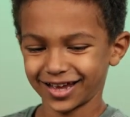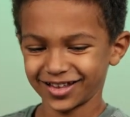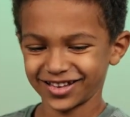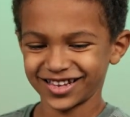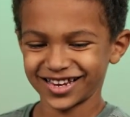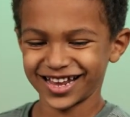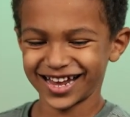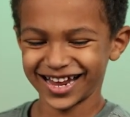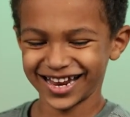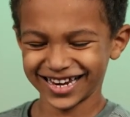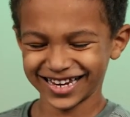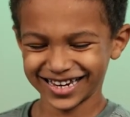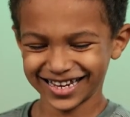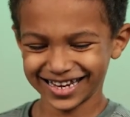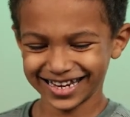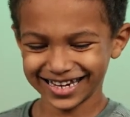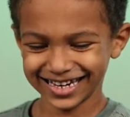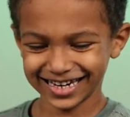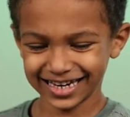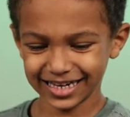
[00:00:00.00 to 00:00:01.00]
My
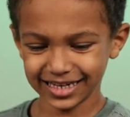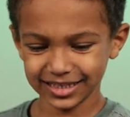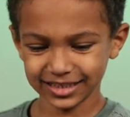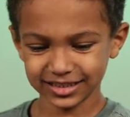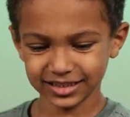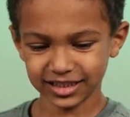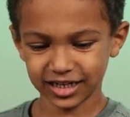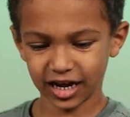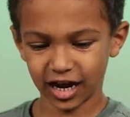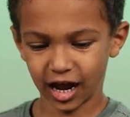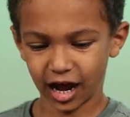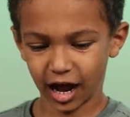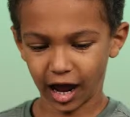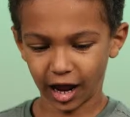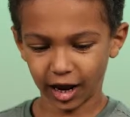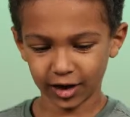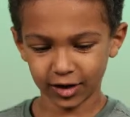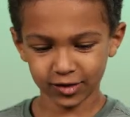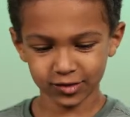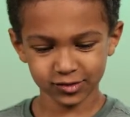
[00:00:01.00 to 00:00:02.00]
is
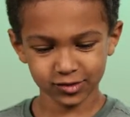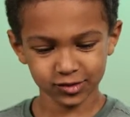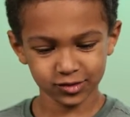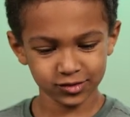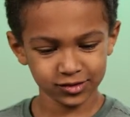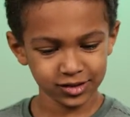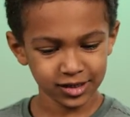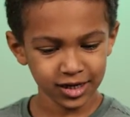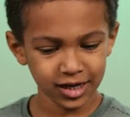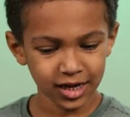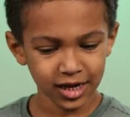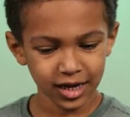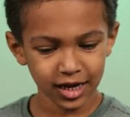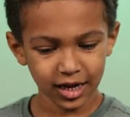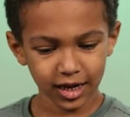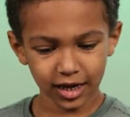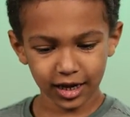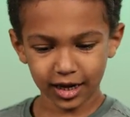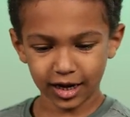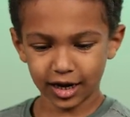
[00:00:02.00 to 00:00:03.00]
Kyle,
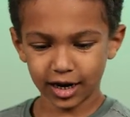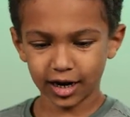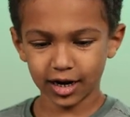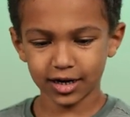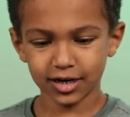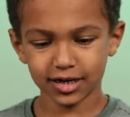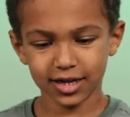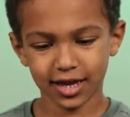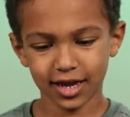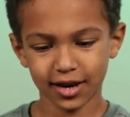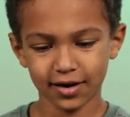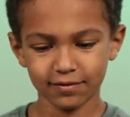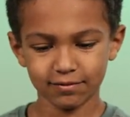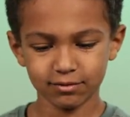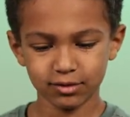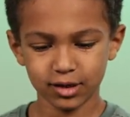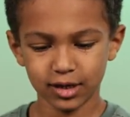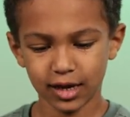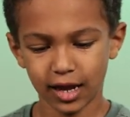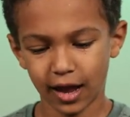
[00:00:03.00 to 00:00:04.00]
and can
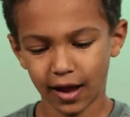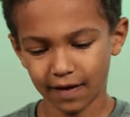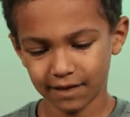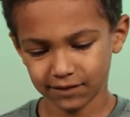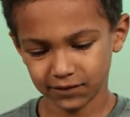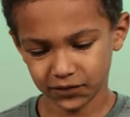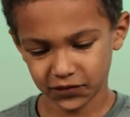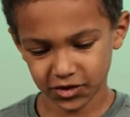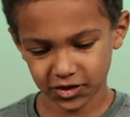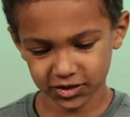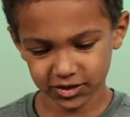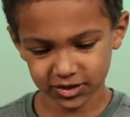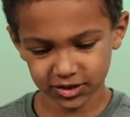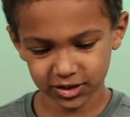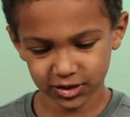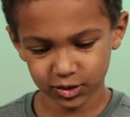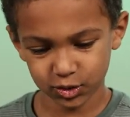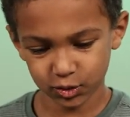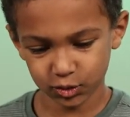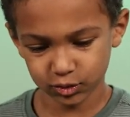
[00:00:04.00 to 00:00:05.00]
we have
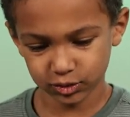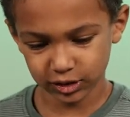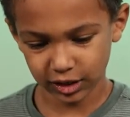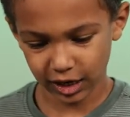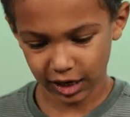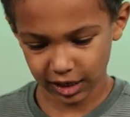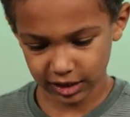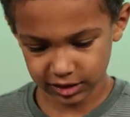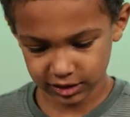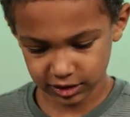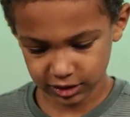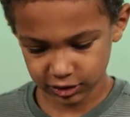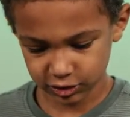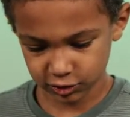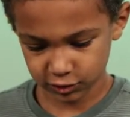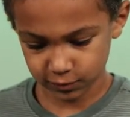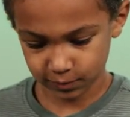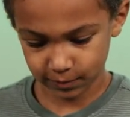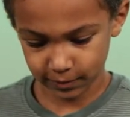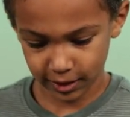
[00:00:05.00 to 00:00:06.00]
visitors at the
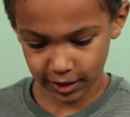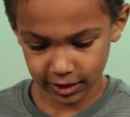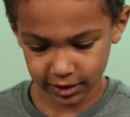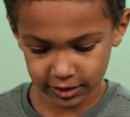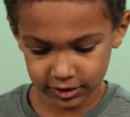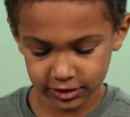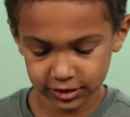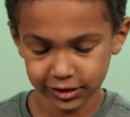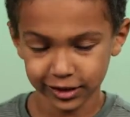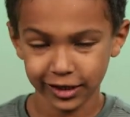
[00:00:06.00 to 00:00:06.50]
space